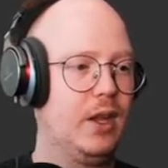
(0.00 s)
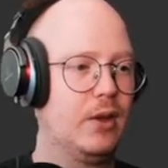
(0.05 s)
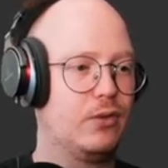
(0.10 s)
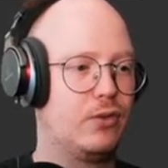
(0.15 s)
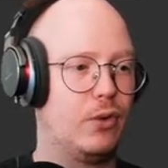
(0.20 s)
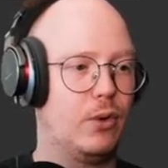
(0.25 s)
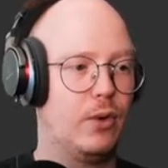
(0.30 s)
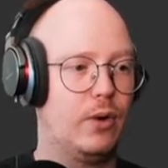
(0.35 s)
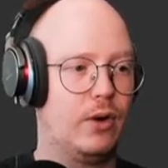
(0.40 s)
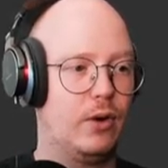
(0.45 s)

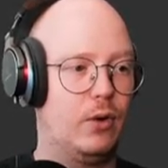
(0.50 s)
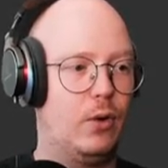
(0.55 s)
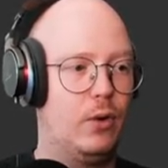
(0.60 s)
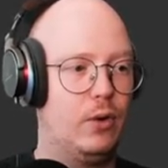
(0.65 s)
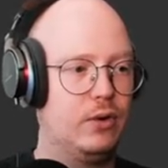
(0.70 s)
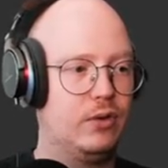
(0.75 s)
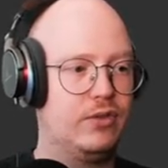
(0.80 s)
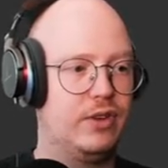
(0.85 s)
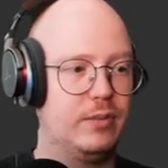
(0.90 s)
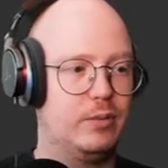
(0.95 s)
For
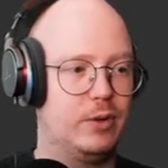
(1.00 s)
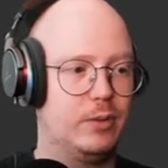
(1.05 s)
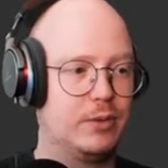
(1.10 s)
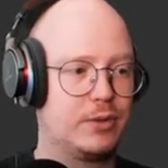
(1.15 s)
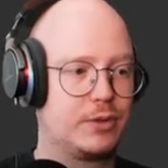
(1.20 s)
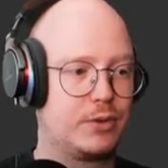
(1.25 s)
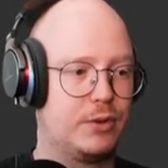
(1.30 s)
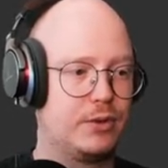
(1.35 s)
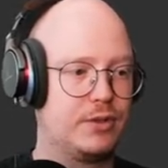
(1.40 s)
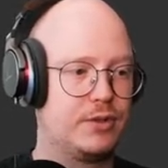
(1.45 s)
all
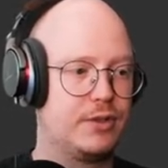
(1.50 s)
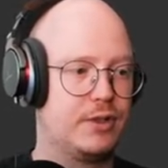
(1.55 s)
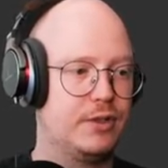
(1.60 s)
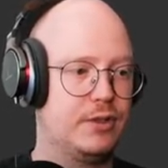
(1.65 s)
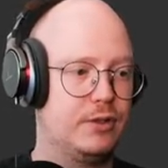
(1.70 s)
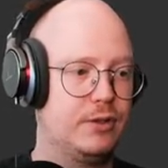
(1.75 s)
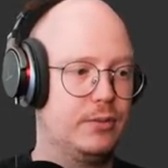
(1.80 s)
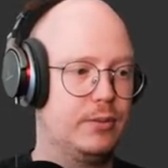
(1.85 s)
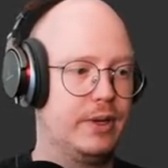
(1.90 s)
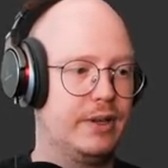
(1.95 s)
moments courses I
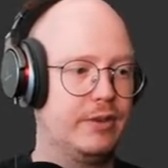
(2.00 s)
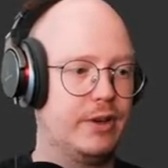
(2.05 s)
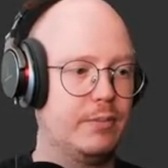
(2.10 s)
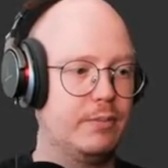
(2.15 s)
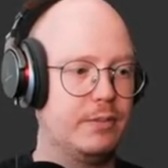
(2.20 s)
do, whenever